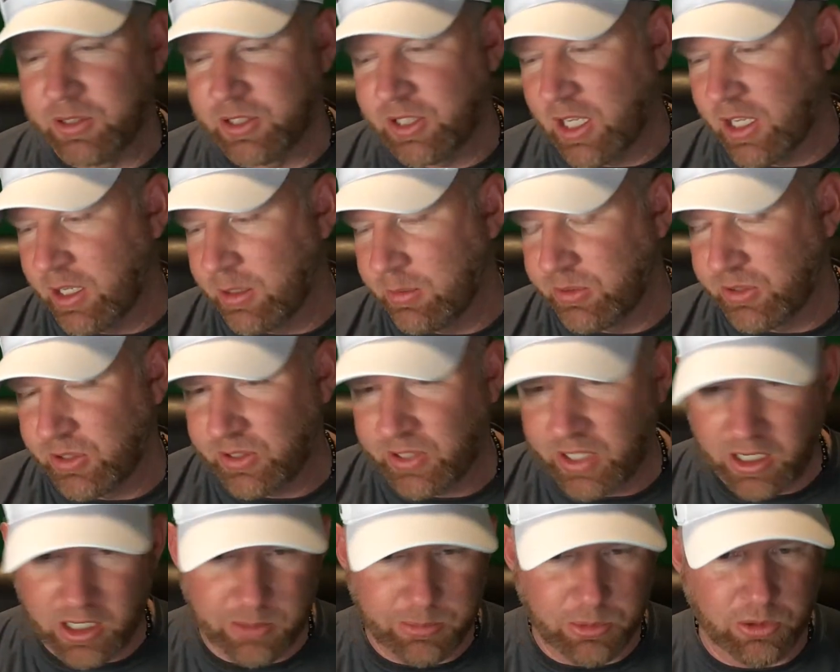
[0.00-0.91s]
saying it was a
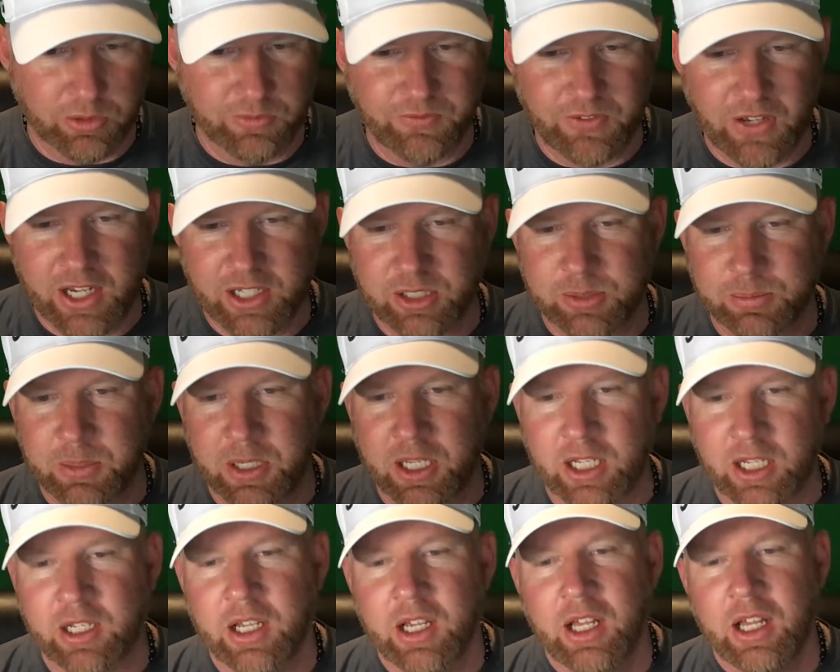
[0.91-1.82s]
terrible investment.
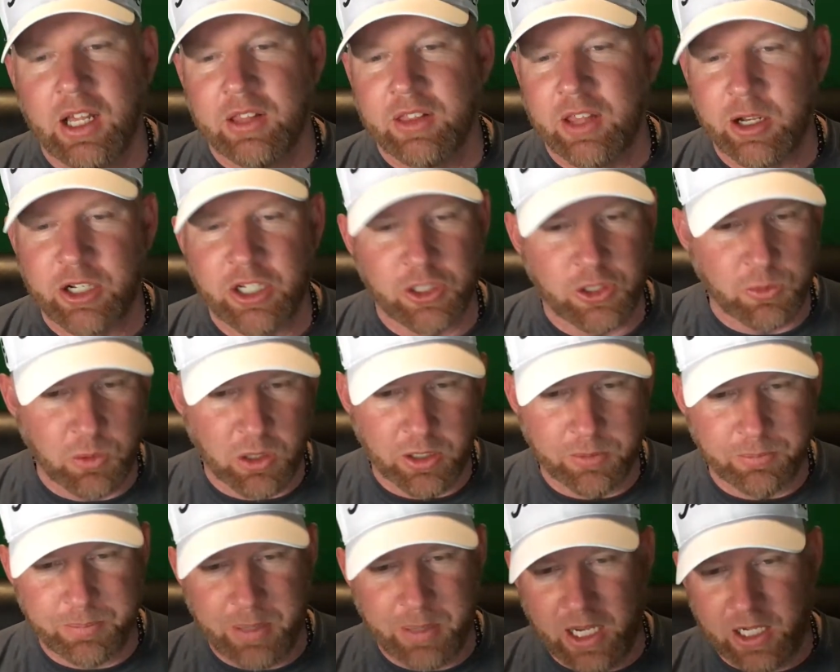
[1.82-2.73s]
They just
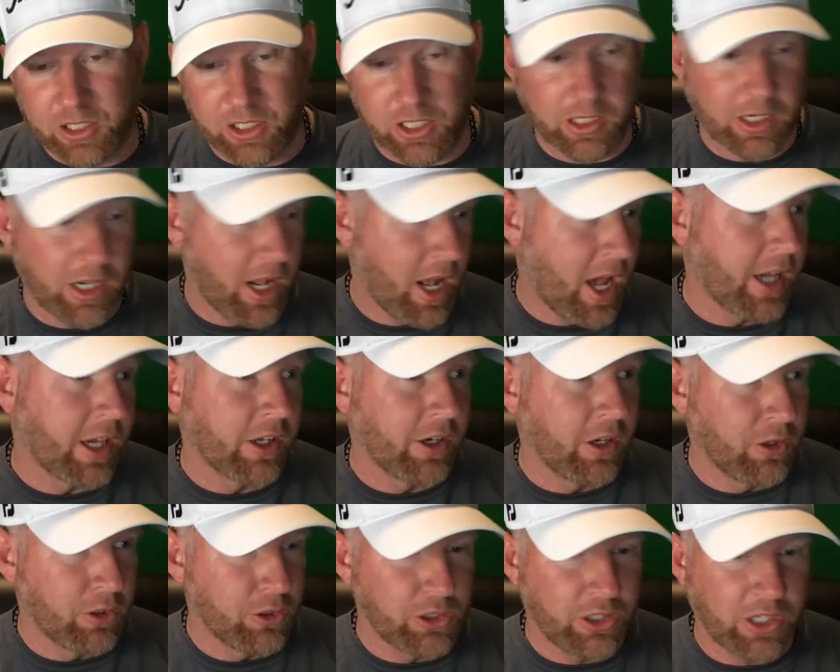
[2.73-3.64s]
weren't patient. And I could
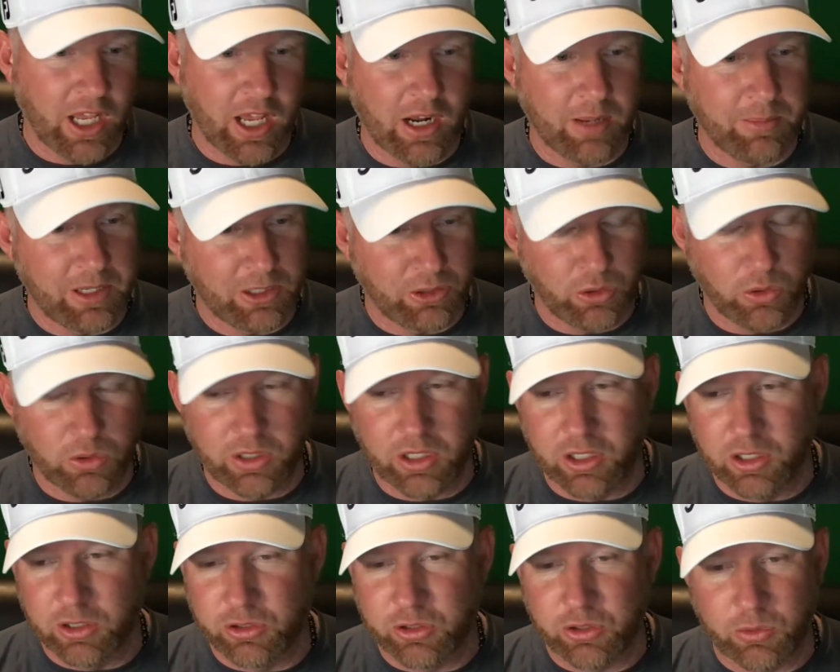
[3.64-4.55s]
understand. I mean, 2
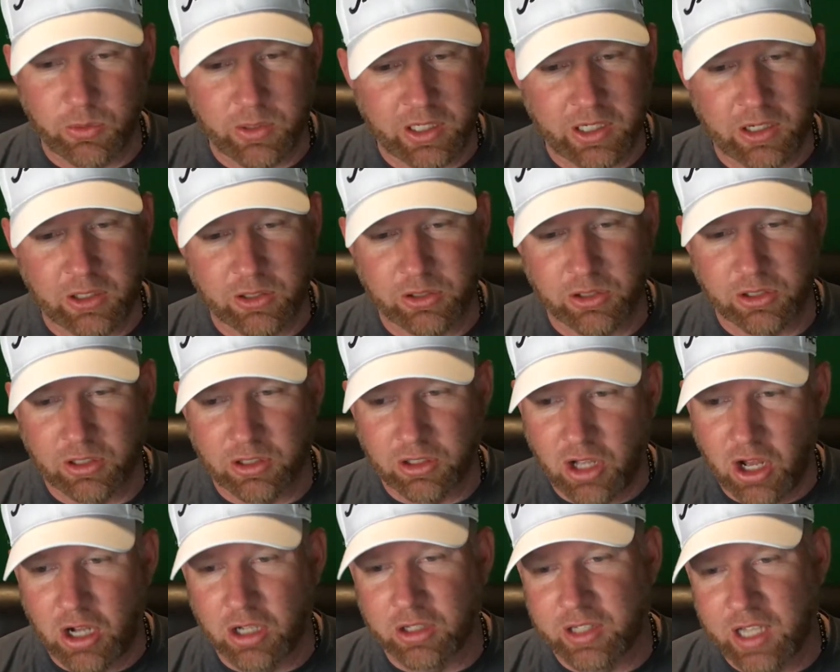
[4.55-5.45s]
years, 3 years is a
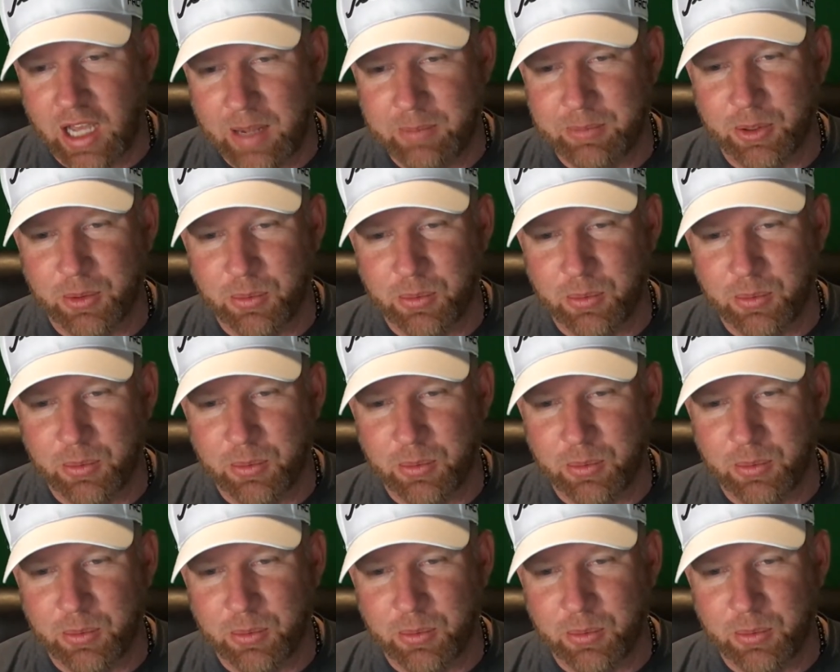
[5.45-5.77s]
long time to